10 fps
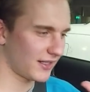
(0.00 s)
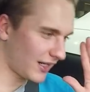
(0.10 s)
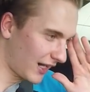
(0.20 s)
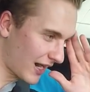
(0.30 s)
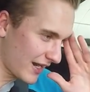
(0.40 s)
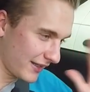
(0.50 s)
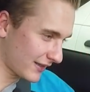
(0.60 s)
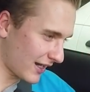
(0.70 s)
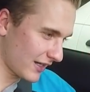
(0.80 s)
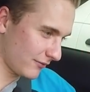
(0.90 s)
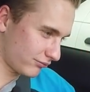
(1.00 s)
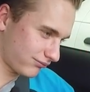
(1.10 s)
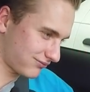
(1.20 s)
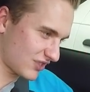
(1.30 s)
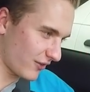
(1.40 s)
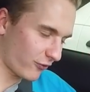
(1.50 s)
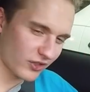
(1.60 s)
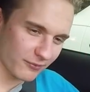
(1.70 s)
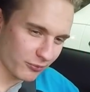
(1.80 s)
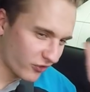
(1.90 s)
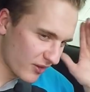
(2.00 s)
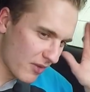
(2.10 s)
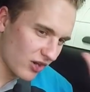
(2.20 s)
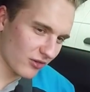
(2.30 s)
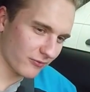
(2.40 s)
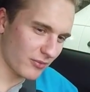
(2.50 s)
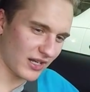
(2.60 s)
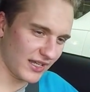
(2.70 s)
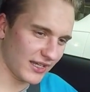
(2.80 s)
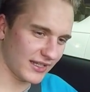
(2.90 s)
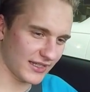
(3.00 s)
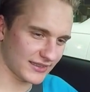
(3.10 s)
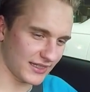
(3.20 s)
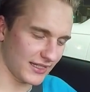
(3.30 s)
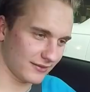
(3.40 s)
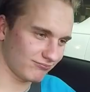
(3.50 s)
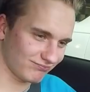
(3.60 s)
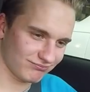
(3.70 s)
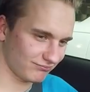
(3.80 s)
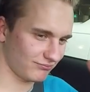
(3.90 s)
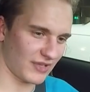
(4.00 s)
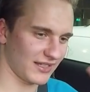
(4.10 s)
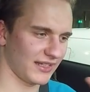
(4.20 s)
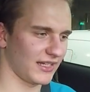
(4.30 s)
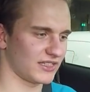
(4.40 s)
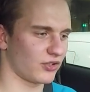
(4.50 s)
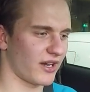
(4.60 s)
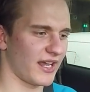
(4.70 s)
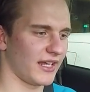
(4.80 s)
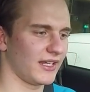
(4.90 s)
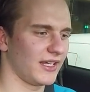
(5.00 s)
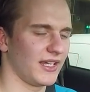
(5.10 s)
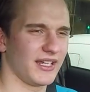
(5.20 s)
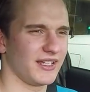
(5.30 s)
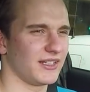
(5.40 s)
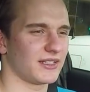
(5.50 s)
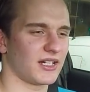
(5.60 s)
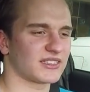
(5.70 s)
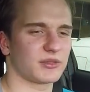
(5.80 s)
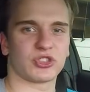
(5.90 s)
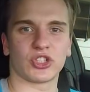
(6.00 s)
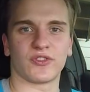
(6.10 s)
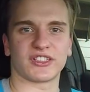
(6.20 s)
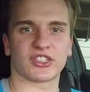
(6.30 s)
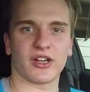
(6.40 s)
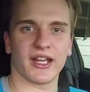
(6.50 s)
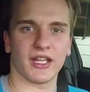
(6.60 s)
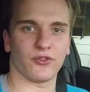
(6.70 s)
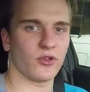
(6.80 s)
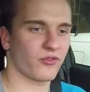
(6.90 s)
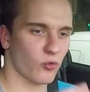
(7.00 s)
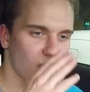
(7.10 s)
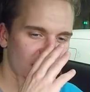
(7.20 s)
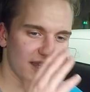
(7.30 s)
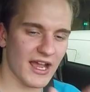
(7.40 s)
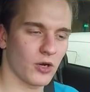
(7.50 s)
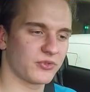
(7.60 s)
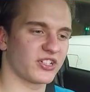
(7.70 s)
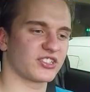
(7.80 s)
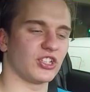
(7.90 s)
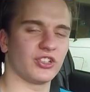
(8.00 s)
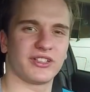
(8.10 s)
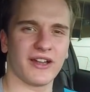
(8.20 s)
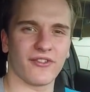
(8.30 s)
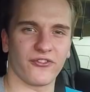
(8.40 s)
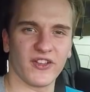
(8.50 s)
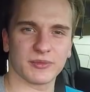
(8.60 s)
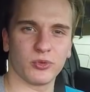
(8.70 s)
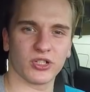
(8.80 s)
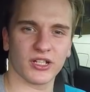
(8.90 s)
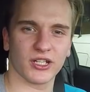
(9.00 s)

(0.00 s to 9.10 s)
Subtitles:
For the amount of money it is, I think it's great. Customer service is great. If you ever want any help, they have a Facebook.